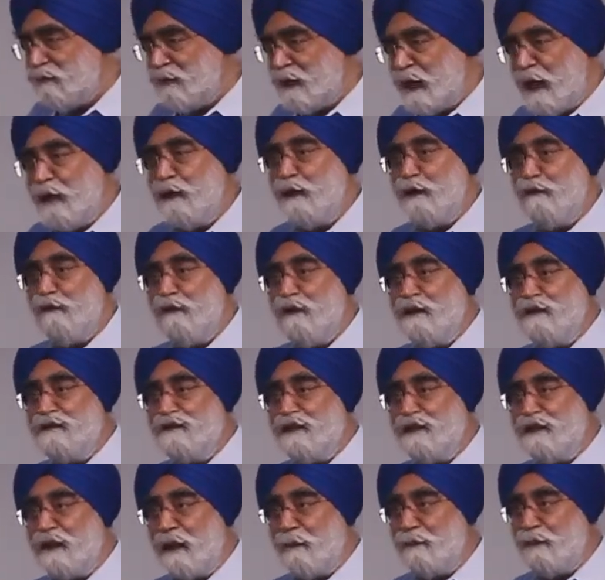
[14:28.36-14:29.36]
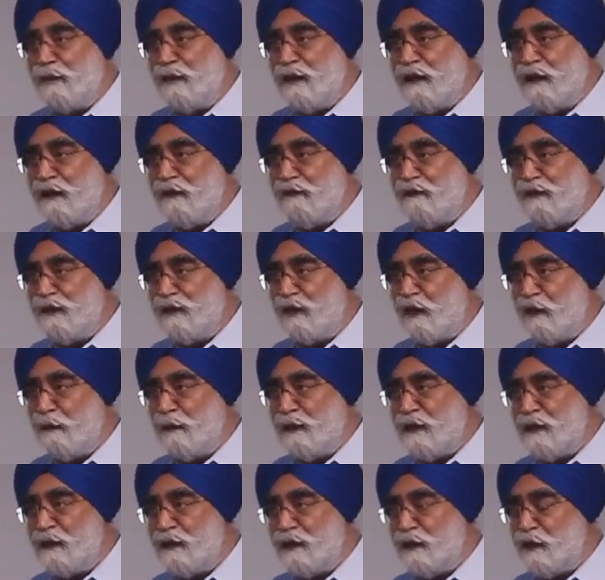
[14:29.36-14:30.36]
And if it is a temporary
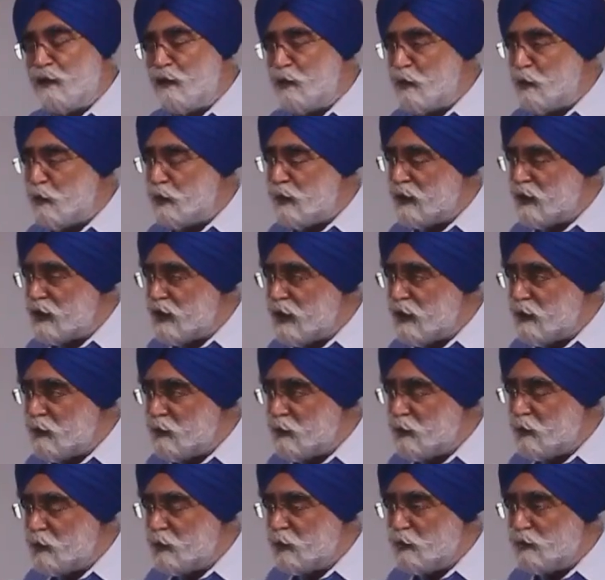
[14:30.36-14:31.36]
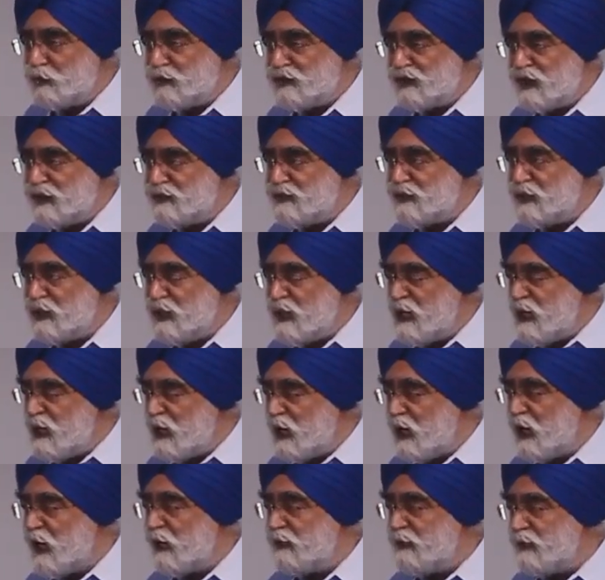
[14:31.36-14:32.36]
phenomena, do you need to do such
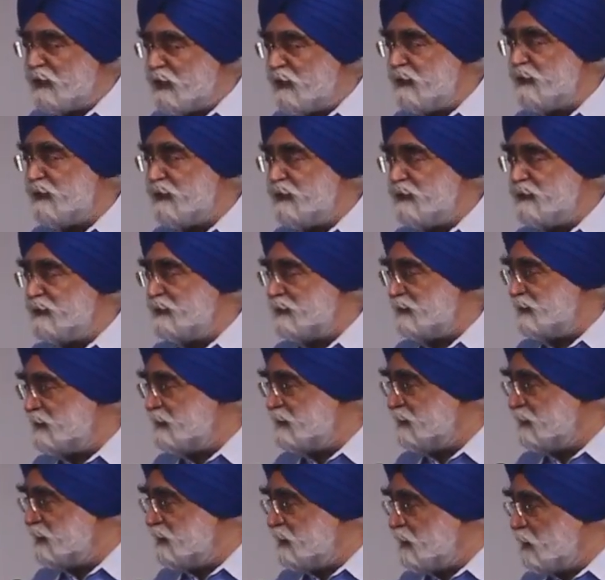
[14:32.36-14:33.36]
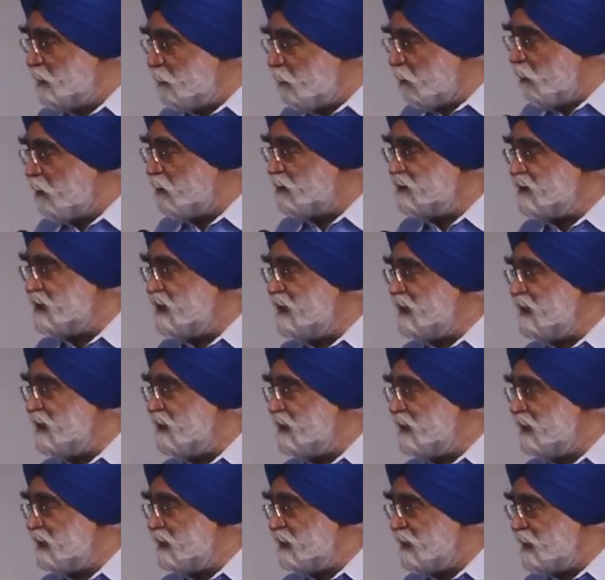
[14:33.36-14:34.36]
hard-hitting
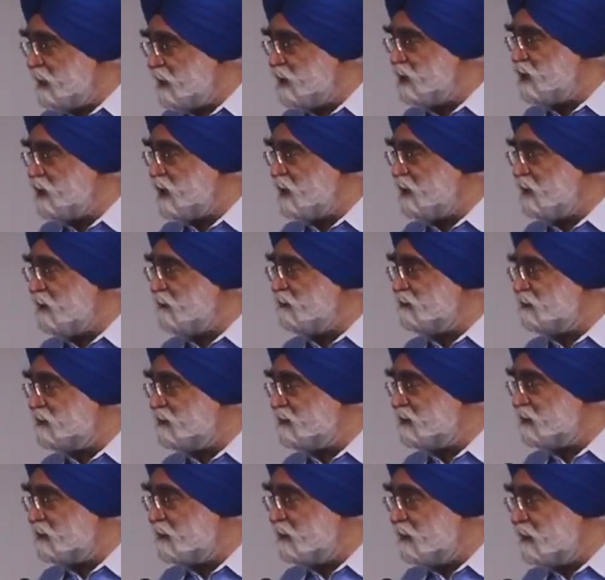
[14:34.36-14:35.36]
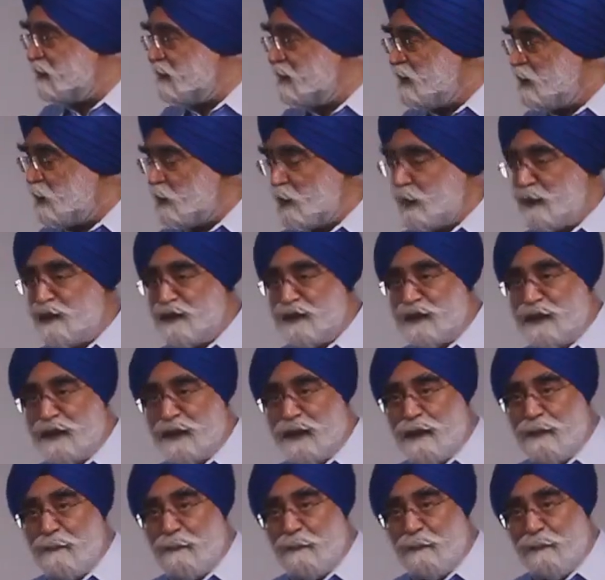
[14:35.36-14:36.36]
policy initiatives which
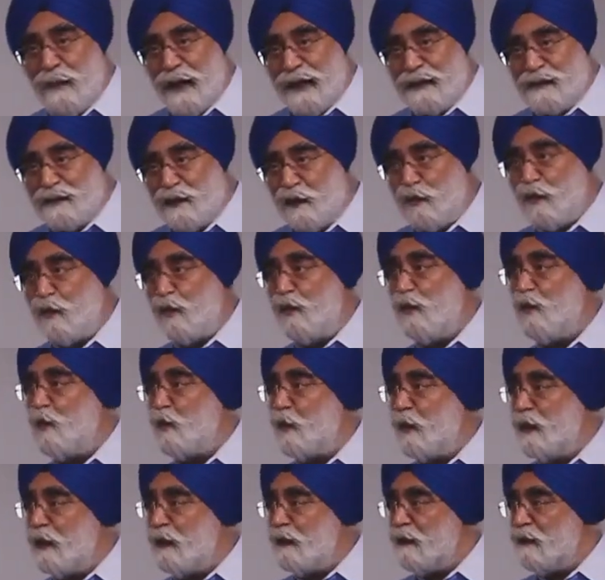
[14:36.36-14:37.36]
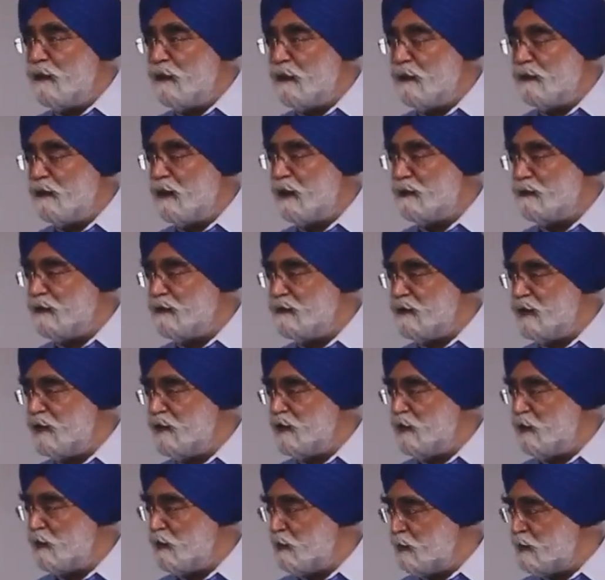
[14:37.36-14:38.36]
impact the whole world rather than
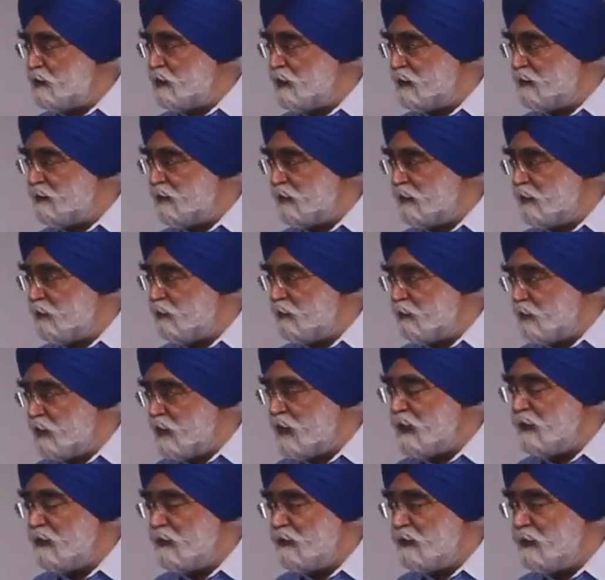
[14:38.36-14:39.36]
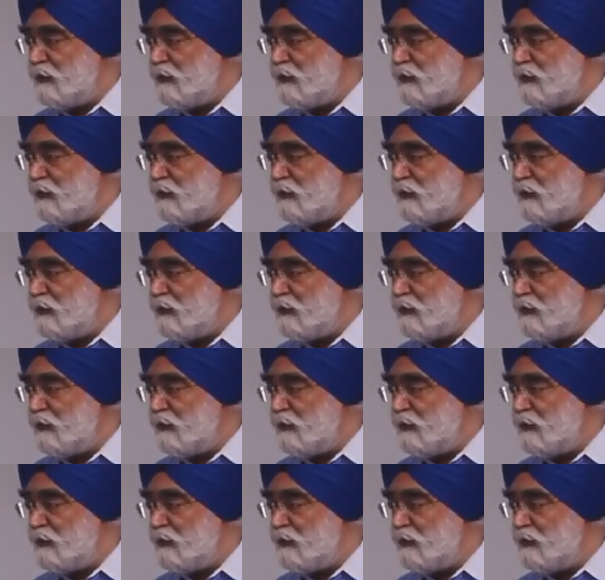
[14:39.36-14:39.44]
your own country only?